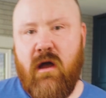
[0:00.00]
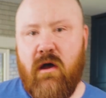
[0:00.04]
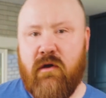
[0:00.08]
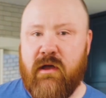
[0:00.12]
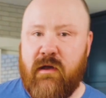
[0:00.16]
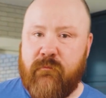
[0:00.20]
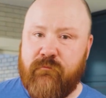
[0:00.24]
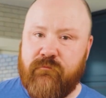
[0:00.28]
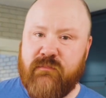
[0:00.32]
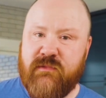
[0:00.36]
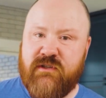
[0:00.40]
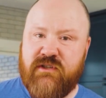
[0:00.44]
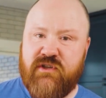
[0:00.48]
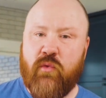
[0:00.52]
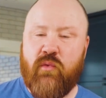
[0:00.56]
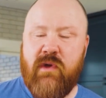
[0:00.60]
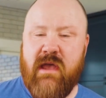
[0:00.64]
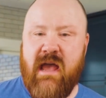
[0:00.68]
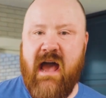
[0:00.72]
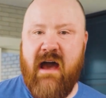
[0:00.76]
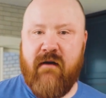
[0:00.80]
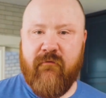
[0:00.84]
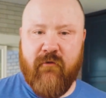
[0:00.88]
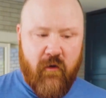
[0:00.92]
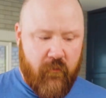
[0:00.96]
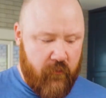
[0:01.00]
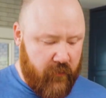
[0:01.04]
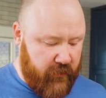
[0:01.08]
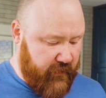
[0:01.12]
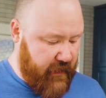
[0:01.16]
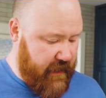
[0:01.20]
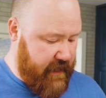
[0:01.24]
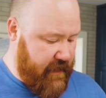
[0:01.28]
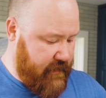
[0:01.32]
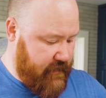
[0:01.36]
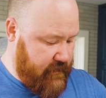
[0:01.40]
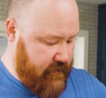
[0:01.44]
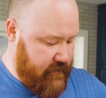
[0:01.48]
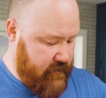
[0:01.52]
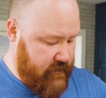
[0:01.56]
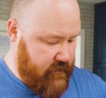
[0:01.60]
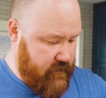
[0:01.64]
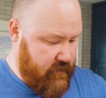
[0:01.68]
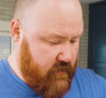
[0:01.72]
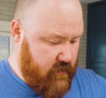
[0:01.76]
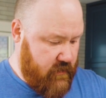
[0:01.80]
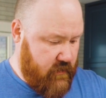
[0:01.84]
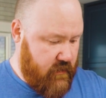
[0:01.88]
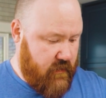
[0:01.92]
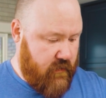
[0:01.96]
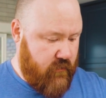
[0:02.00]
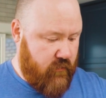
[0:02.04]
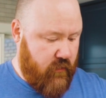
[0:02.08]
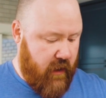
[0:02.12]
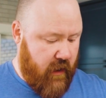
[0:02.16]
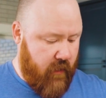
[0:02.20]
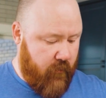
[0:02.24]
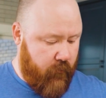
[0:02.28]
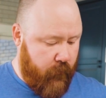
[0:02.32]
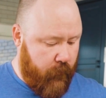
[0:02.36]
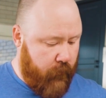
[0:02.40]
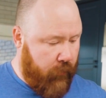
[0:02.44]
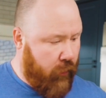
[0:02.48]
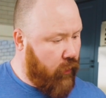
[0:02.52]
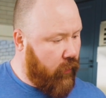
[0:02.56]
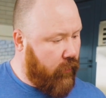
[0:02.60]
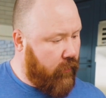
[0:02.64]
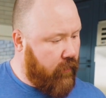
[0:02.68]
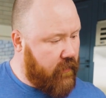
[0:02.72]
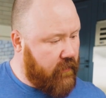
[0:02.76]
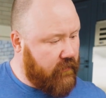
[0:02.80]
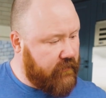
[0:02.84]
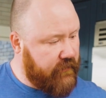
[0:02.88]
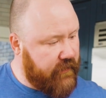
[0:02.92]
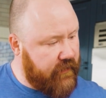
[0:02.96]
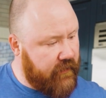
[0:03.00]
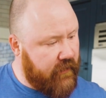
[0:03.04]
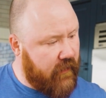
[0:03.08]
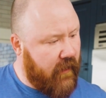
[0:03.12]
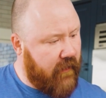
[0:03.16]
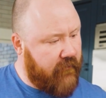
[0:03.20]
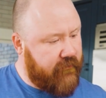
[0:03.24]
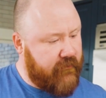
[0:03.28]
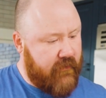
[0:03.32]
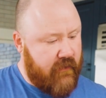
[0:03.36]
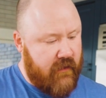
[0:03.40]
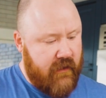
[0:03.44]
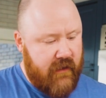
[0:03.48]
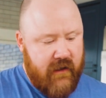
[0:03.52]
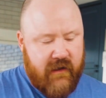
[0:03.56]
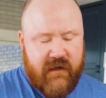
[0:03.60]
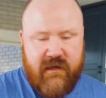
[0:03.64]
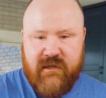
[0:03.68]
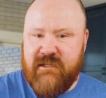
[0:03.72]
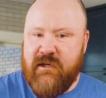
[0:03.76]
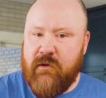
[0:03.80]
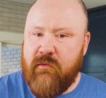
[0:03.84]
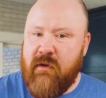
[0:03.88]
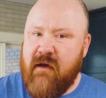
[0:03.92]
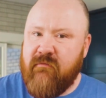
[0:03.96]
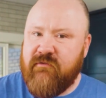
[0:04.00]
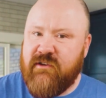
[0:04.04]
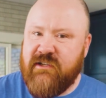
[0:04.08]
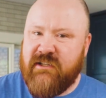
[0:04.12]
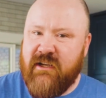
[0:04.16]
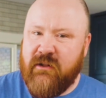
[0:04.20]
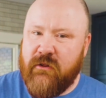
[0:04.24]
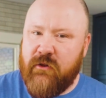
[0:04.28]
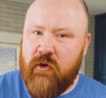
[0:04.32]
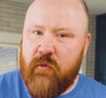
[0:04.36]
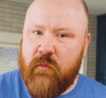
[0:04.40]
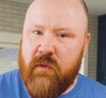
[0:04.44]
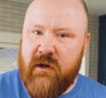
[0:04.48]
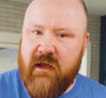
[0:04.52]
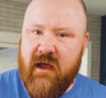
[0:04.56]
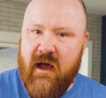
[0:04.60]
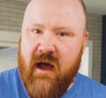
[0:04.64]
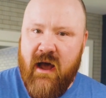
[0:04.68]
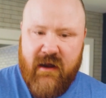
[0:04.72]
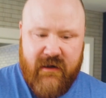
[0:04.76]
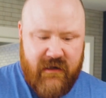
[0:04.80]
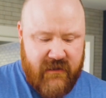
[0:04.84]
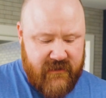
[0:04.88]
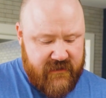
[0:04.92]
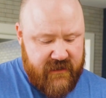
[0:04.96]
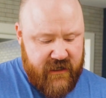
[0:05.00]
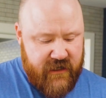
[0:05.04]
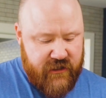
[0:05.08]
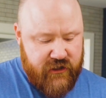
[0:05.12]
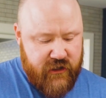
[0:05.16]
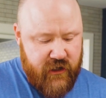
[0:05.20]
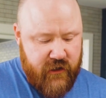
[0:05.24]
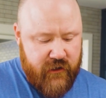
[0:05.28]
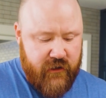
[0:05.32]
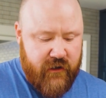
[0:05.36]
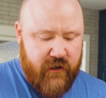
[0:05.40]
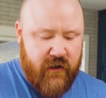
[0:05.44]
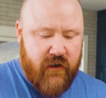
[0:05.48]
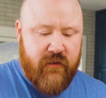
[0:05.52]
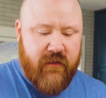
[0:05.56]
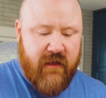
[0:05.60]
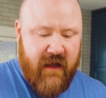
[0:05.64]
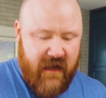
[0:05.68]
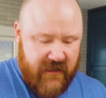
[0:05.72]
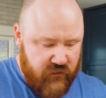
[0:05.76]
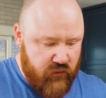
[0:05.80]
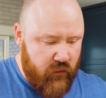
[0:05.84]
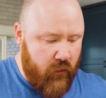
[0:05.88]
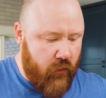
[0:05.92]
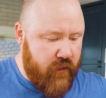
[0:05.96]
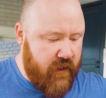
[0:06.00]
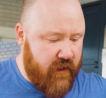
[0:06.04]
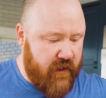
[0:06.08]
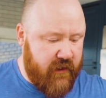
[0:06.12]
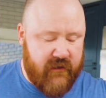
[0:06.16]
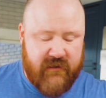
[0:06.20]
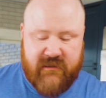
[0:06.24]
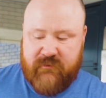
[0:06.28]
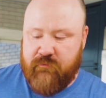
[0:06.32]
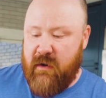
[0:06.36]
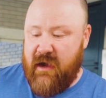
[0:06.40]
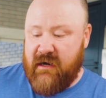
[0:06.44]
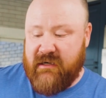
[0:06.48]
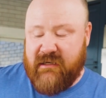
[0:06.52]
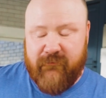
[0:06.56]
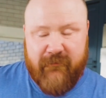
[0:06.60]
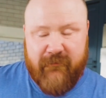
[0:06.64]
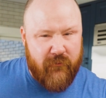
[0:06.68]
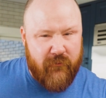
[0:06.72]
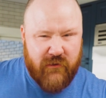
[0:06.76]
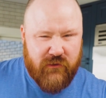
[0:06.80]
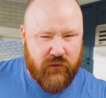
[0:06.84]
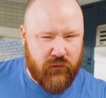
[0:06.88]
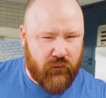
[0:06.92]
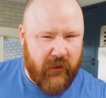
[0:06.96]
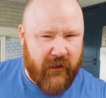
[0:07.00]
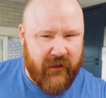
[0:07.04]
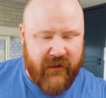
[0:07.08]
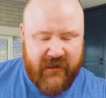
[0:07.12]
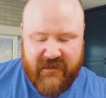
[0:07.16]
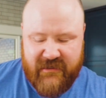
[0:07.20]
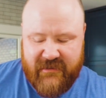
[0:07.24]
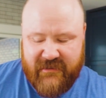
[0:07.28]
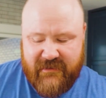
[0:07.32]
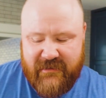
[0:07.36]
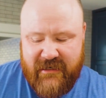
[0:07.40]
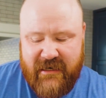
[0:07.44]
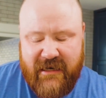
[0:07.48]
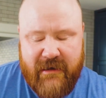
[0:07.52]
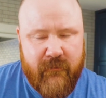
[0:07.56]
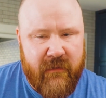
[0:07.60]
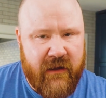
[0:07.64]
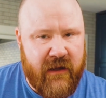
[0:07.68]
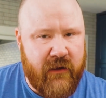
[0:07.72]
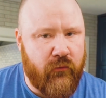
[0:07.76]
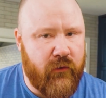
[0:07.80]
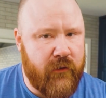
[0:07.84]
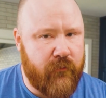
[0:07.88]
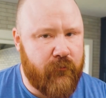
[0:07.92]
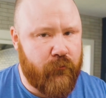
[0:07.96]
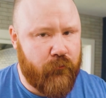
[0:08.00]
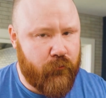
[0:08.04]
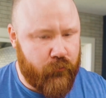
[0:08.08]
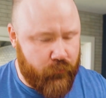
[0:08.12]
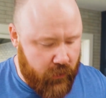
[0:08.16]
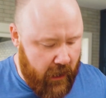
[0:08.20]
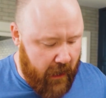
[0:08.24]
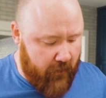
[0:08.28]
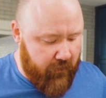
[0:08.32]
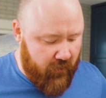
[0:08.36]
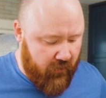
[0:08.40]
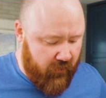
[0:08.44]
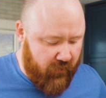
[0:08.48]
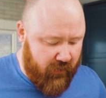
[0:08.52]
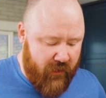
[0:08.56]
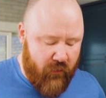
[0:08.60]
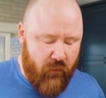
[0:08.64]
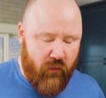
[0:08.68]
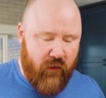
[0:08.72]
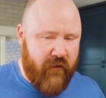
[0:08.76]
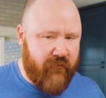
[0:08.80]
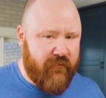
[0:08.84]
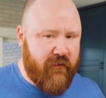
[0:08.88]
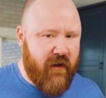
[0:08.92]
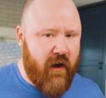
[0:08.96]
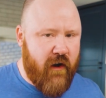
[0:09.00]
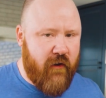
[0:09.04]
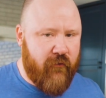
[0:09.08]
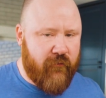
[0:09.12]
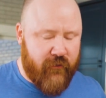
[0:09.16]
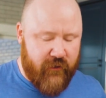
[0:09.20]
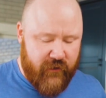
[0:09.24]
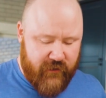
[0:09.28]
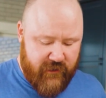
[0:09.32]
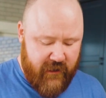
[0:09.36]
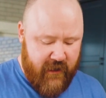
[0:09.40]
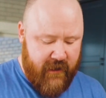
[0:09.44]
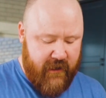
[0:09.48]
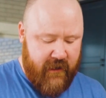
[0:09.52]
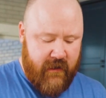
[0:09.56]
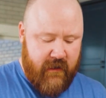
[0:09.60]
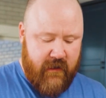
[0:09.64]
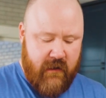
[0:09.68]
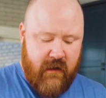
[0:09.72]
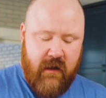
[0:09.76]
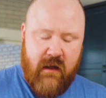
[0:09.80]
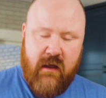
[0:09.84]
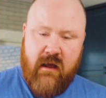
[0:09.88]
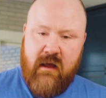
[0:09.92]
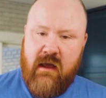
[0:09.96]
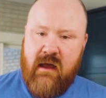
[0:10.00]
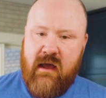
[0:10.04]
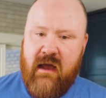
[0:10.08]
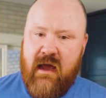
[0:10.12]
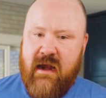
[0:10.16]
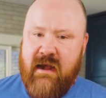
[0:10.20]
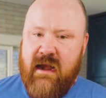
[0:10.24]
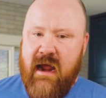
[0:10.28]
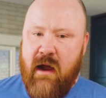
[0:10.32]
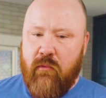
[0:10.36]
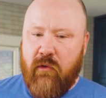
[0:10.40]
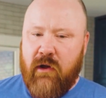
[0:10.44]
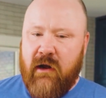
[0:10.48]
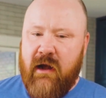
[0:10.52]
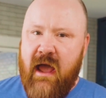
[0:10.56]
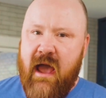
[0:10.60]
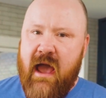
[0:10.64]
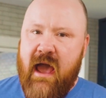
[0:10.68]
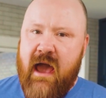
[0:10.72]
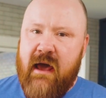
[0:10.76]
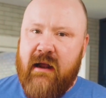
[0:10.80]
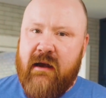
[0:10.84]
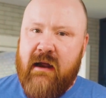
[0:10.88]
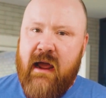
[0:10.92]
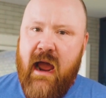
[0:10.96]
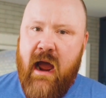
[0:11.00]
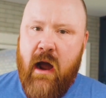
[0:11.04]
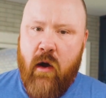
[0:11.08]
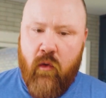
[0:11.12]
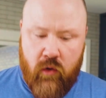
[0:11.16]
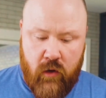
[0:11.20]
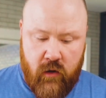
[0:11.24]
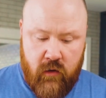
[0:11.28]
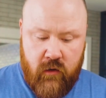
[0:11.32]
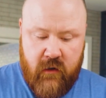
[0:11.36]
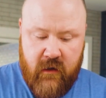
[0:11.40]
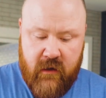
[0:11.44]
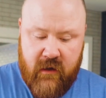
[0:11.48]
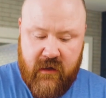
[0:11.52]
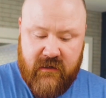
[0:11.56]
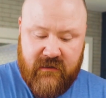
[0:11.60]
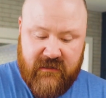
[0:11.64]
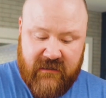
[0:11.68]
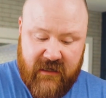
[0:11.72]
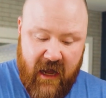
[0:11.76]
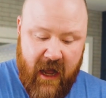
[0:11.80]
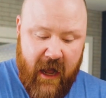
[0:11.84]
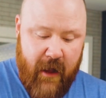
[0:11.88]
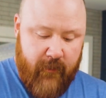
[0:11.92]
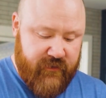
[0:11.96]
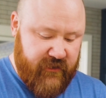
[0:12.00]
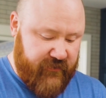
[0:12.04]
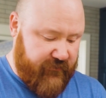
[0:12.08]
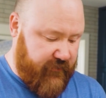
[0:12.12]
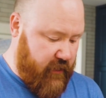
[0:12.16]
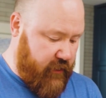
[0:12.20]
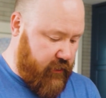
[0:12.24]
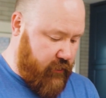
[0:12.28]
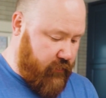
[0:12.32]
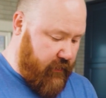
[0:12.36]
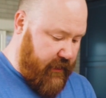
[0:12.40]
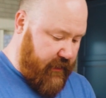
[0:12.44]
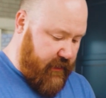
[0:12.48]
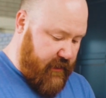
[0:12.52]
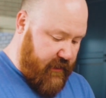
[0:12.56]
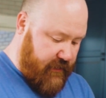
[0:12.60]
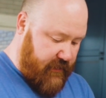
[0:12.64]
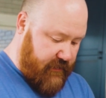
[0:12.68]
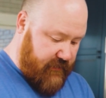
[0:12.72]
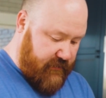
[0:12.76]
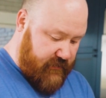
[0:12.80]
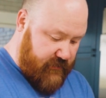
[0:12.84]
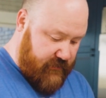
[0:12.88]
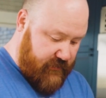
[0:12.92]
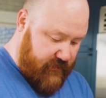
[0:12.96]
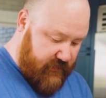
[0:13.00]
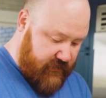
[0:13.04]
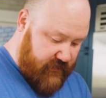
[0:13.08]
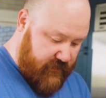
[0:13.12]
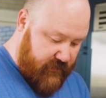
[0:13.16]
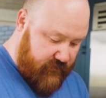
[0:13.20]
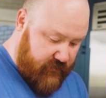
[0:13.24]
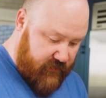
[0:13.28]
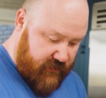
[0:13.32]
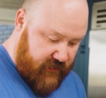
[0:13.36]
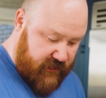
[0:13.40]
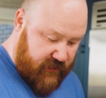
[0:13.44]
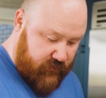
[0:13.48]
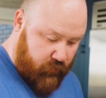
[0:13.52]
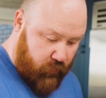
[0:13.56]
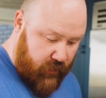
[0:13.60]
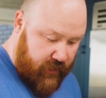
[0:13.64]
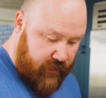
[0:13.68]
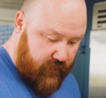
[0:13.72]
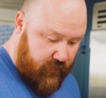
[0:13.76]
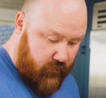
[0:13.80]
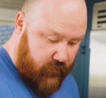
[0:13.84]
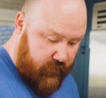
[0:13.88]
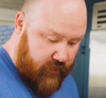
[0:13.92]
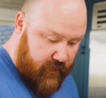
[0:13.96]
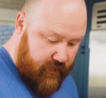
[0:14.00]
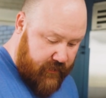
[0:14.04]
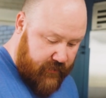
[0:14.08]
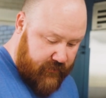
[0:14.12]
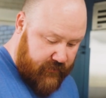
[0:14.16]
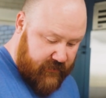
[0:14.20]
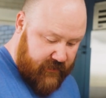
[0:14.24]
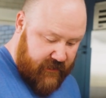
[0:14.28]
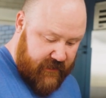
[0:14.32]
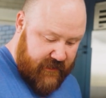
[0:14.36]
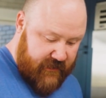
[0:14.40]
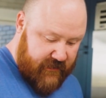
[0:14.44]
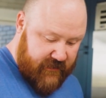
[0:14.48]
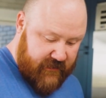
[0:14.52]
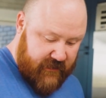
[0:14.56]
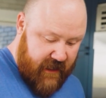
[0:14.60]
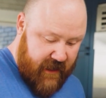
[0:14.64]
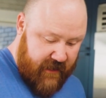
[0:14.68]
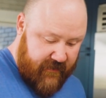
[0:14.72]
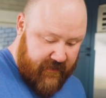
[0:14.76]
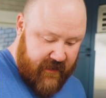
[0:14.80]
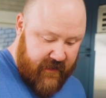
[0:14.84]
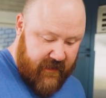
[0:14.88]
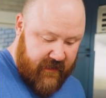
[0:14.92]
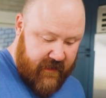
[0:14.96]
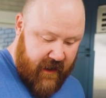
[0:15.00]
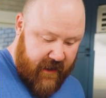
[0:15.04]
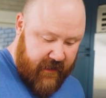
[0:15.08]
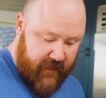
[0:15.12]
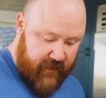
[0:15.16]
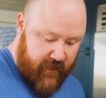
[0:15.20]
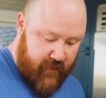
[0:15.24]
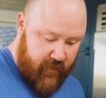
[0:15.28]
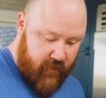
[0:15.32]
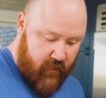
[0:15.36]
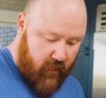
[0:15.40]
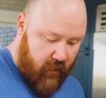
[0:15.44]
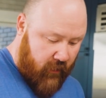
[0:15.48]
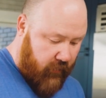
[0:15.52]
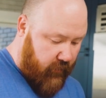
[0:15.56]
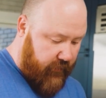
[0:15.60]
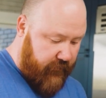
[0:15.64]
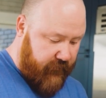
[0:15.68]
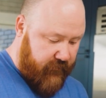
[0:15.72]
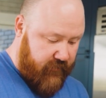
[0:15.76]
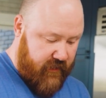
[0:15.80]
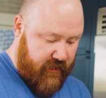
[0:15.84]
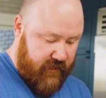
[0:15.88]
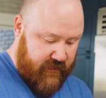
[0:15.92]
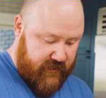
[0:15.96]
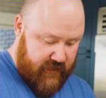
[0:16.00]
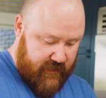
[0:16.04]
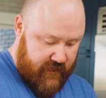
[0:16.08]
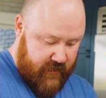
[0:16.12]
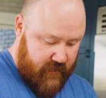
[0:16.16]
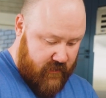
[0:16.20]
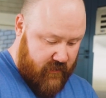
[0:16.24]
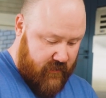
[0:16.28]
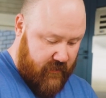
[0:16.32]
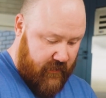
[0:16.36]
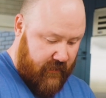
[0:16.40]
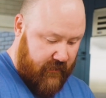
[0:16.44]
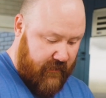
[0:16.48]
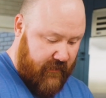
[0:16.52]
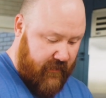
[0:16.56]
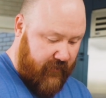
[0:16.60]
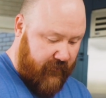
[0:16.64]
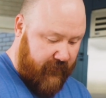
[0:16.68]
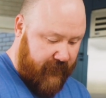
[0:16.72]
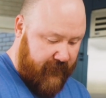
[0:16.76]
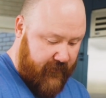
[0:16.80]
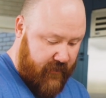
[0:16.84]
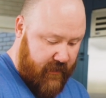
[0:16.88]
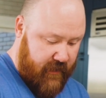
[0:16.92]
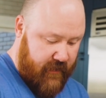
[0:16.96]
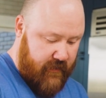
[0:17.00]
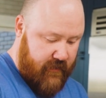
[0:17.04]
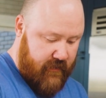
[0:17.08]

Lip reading: Okay, so we have our plate. We can pull our lid off. You see we have just a little bit of condensation under here. That's what we'd expect. was really steamy, we probably would have overdone it. And now we're going to add our tops of our green onions. And so just sprinkle those inside, and they can kind of go all over the entire thing. That's fine.